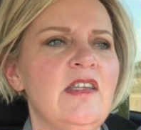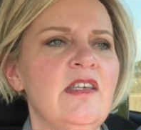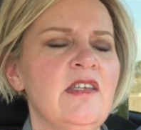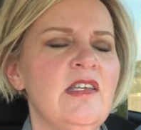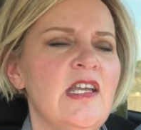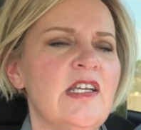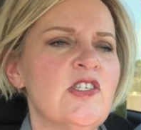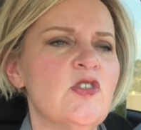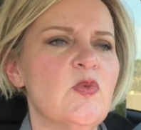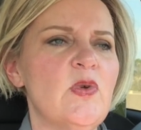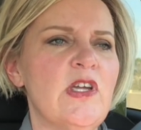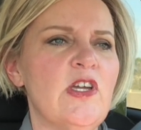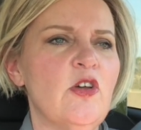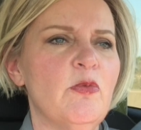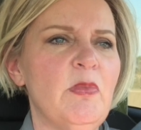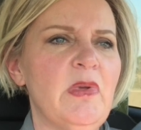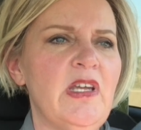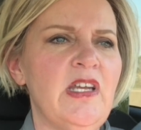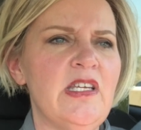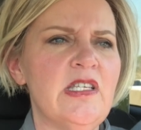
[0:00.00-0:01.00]
next week will
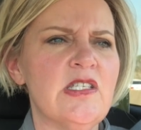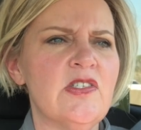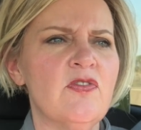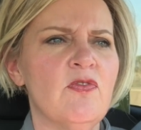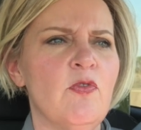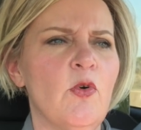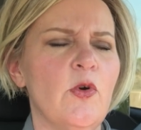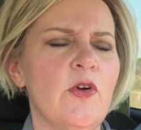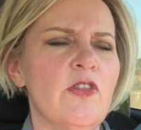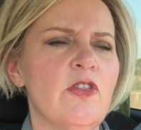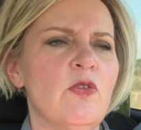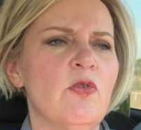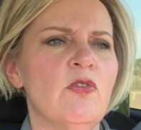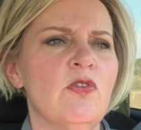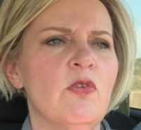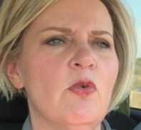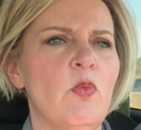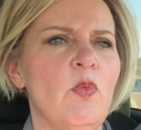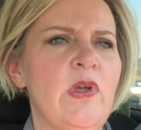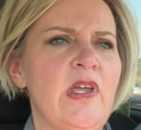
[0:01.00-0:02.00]
be his 4th
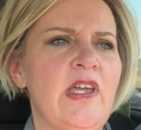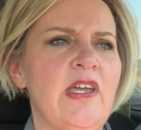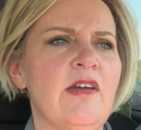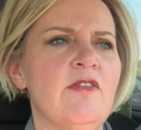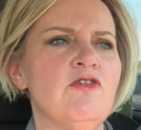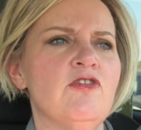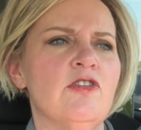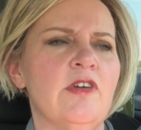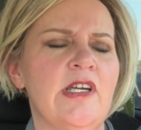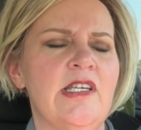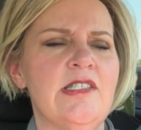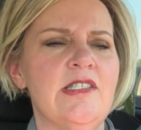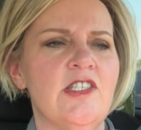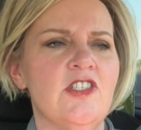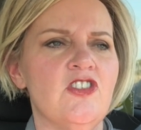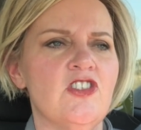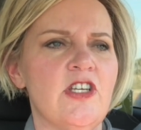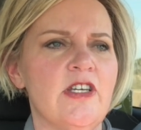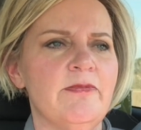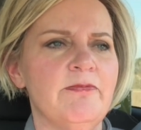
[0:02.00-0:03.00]
week of
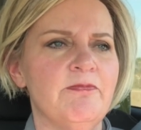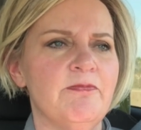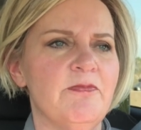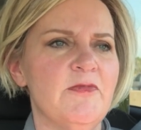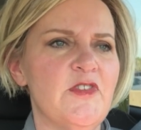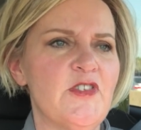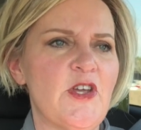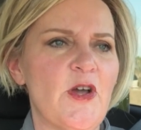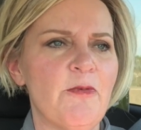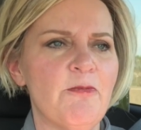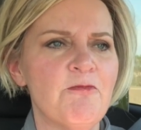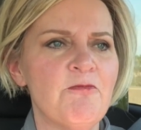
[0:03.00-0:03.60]
transition. So